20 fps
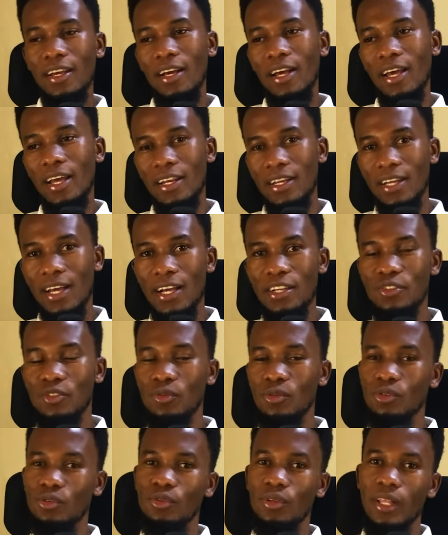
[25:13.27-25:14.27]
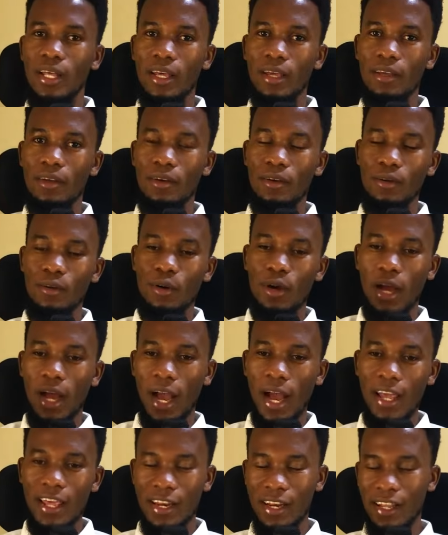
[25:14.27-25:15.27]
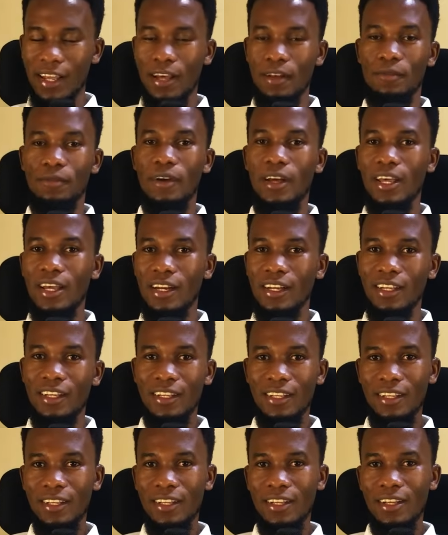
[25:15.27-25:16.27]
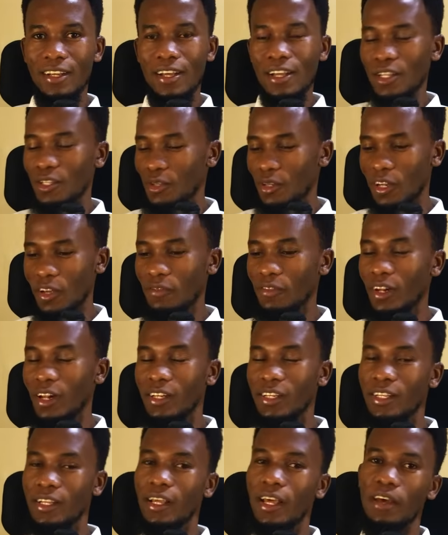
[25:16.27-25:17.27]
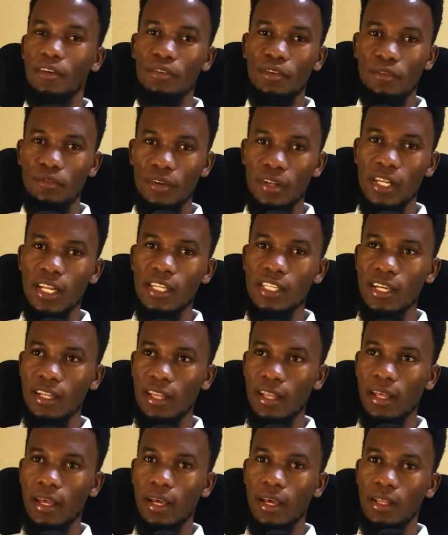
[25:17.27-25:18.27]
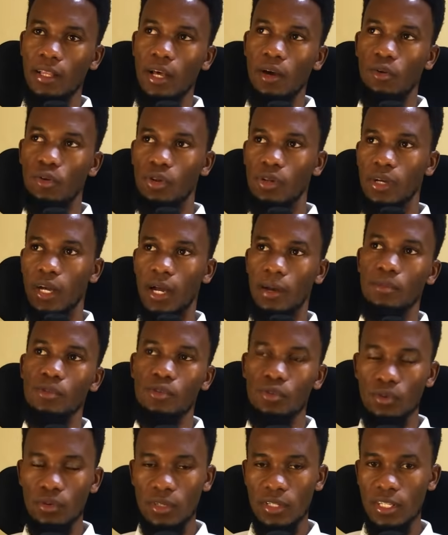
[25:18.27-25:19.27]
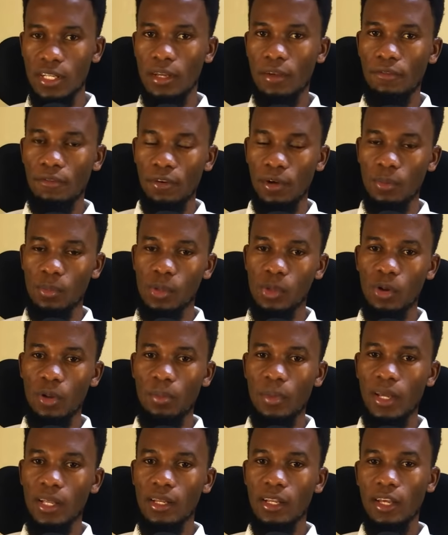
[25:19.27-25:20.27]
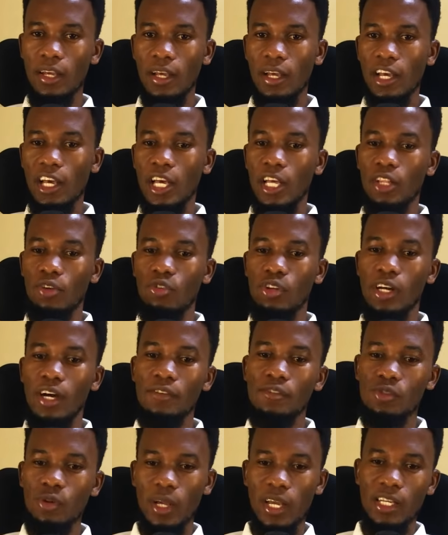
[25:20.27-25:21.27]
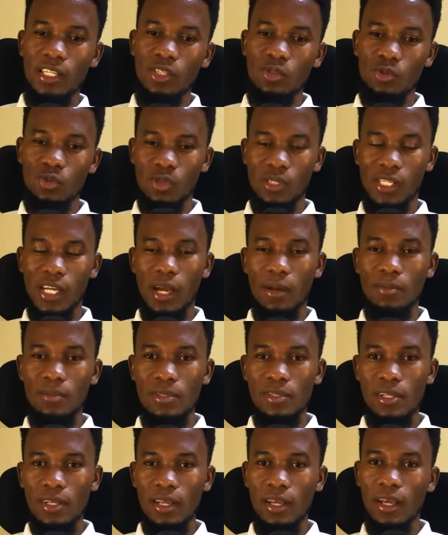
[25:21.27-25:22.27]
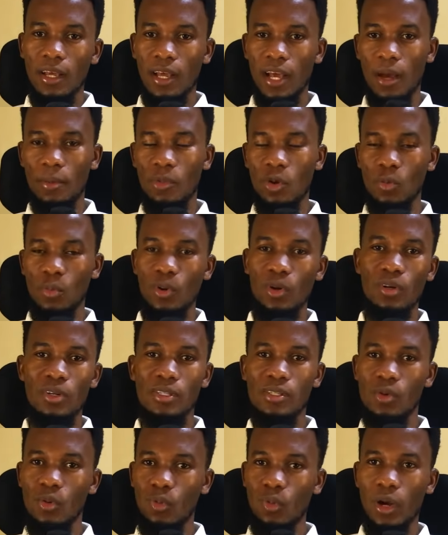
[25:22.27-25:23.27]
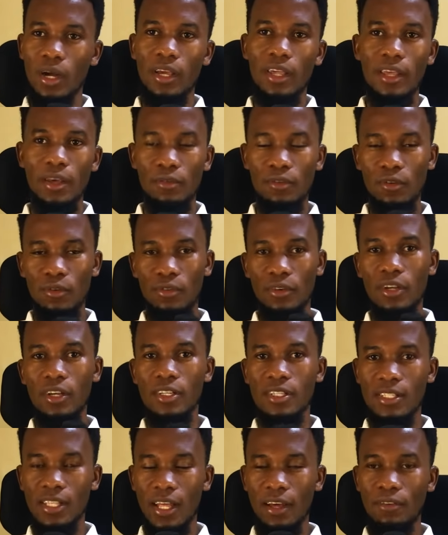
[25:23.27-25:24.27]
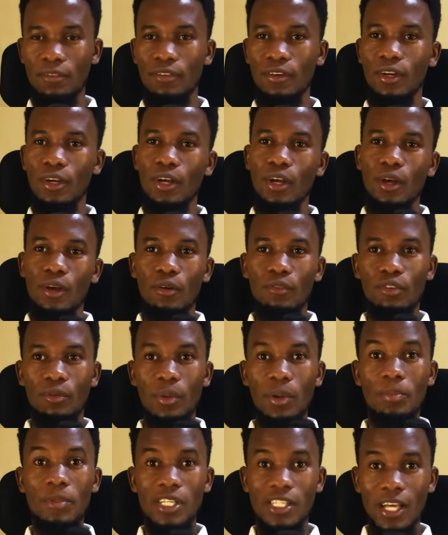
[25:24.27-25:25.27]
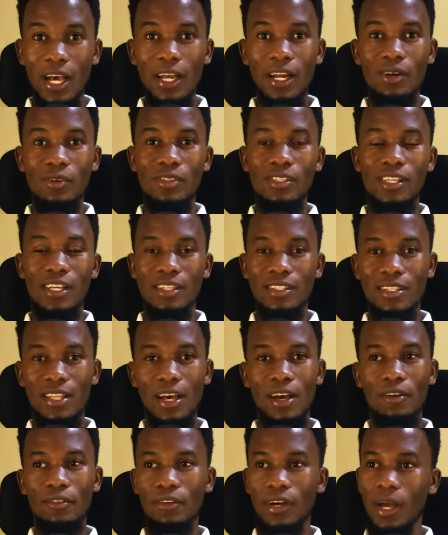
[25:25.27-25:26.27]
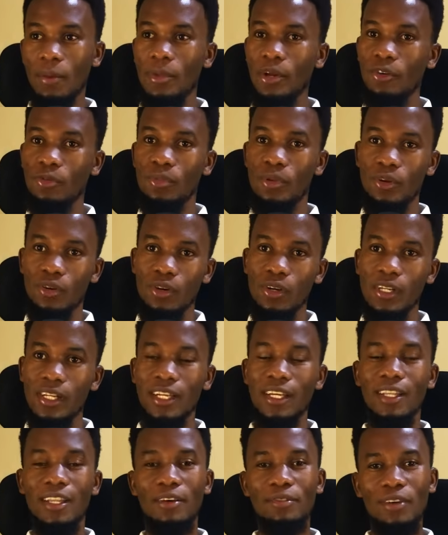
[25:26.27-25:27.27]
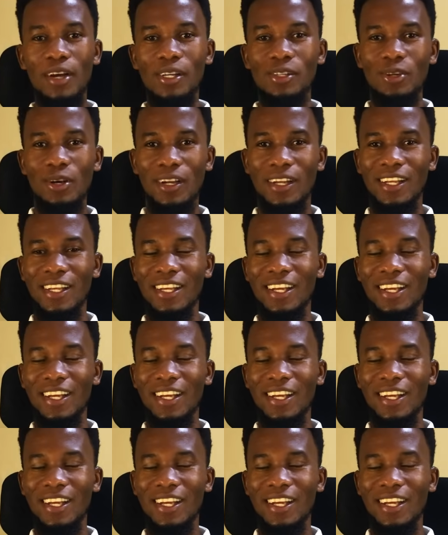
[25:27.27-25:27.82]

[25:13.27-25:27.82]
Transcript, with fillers: and he has to do the hiring and firing. So definitely every villager there that will come to seek for employment, they will have to get into terms. I'm your boss, work here for free and stuff, for maybe shoutouts and stuff. Camera will be rolling in the factory.